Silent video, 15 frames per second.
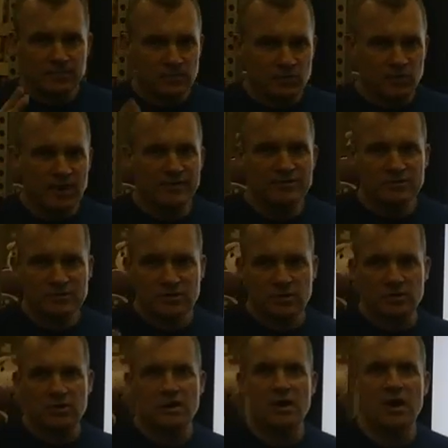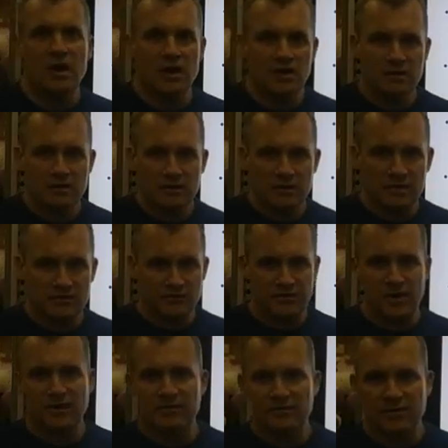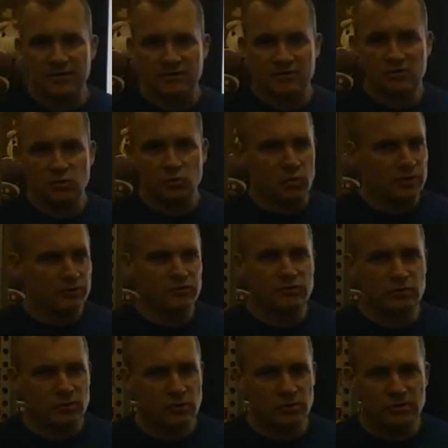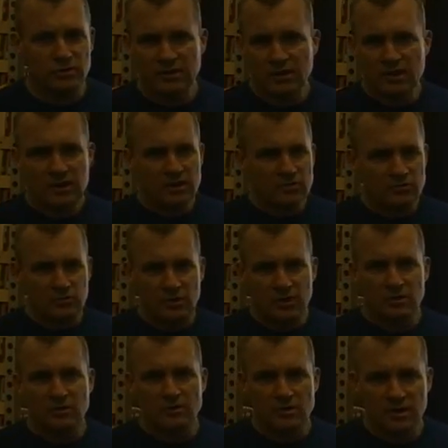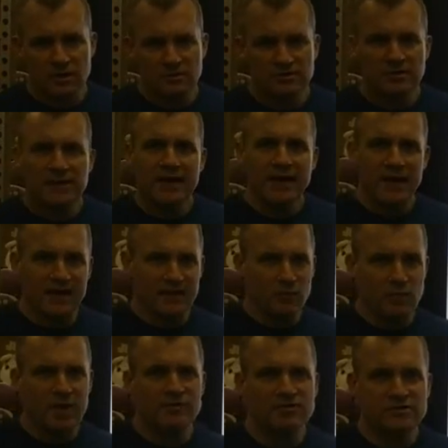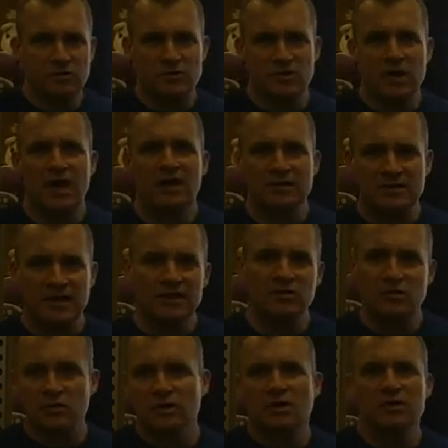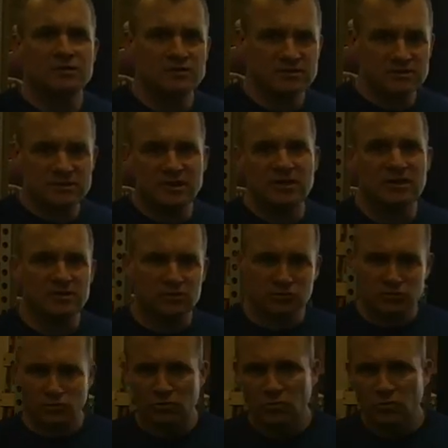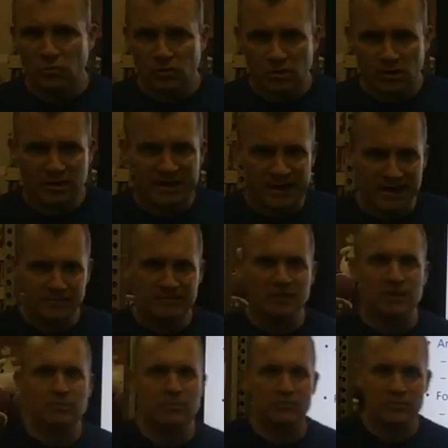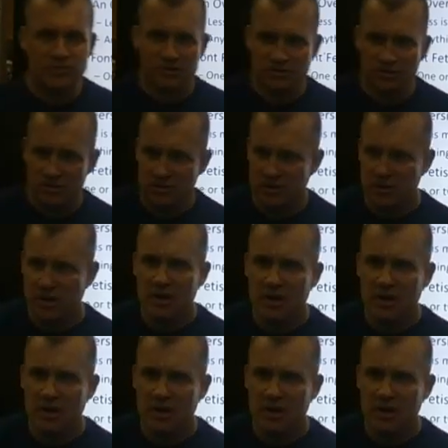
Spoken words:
Graphics are not a font fetish. 1 or 2 only. Do not go nuts. And graphics are not letting your cousin's kid do the work. Get them done professionally.